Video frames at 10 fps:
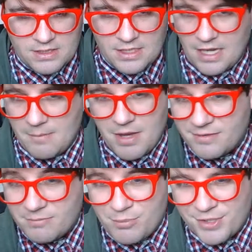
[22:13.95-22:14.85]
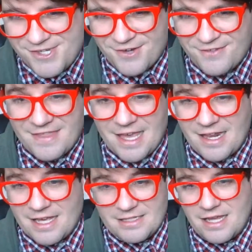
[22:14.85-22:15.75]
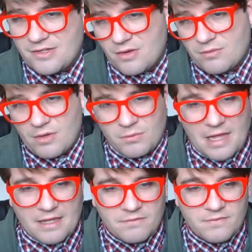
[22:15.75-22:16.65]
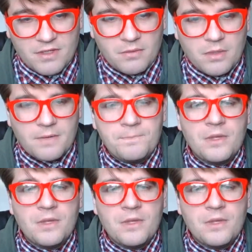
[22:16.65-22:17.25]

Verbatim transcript: And I might have butchered that. I, I don't know Latin very well.